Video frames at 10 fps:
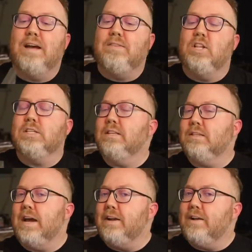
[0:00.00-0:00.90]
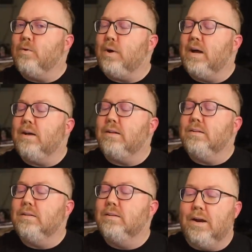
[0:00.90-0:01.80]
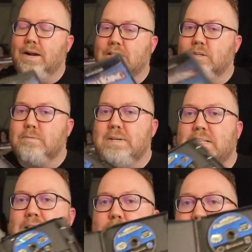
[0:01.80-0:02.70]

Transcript: Haven't looked inside it in a while. All right, so it's missing